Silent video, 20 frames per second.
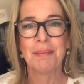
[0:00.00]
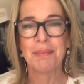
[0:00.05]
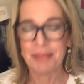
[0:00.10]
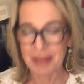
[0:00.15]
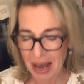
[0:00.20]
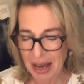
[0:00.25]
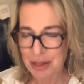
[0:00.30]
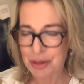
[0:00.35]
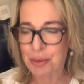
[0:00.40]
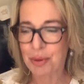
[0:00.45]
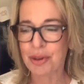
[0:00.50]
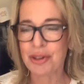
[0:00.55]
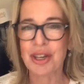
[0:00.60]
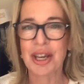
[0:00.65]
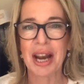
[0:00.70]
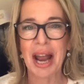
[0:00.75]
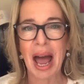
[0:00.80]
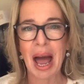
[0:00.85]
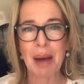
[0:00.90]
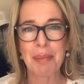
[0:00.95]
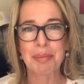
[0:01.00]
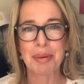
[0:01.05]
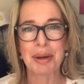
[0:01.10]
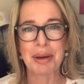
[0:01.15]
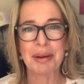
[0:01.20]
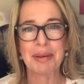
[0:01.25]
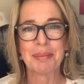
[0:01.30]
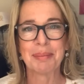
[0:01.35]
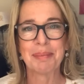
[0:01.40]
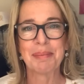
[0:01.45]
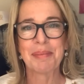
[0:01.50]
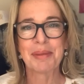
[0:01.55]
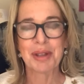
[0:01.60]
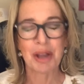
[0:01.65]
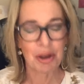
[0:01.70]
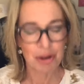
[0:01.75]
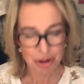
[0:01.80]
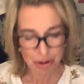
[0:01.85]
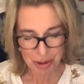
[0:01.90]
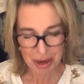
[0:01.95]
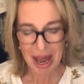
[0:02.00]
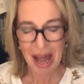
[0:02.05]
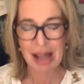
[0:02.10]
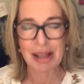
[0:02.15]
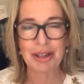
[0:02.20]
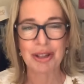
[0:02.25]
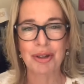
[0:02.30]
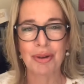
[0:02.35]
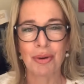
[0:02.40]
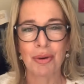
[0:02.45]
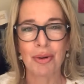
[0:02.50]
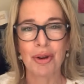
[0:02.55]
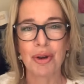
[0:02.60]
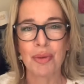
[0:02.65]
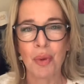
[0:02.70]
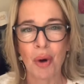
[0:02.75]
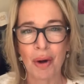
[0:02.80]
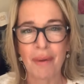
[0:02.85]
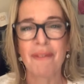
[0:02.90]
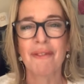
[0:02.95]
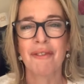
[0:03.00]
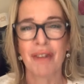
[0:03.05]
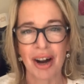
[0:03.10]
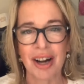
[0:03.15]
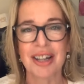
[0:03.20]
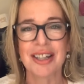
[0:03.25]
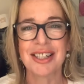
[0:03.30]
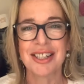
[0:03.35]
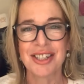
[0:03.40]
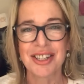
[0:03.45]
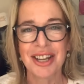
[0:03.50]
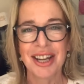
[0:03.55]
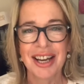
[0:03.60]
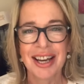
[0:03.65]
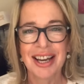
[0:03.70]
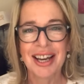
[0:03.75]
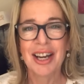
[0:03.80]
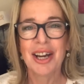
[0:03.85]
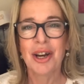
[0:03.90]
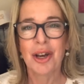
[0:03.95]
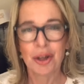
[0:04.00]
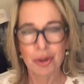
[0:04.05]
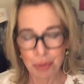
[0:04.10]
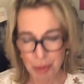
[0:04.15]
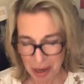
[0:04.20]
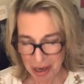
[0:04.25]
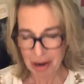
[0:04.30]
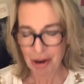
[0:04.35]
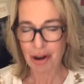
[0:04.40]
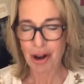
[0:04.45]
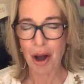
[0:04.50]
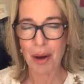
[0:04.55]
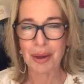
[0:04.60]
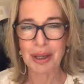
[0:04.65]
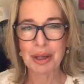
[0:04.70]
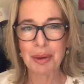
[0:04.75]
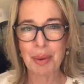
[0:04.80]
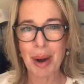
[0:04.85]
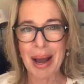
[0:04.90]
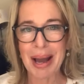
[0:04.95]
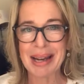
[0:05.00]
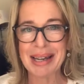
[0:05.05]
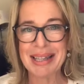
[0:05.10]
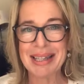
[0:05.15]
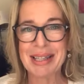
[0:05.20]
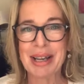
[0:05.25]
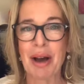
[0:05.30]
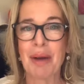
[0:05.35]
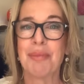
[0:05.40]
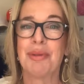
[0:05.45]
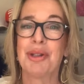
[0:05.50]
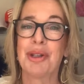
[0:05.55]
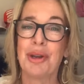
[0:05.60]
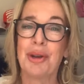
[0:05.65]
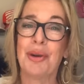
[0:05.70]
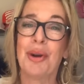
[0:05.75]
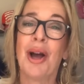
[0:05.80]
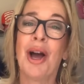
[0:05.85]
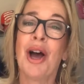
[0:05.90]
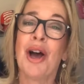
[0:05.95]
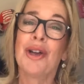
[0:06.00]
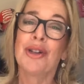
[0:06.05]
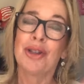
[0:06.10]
And that's what's going to happen. So you cancel all you want, fuckers, because we're not going away anytime soon.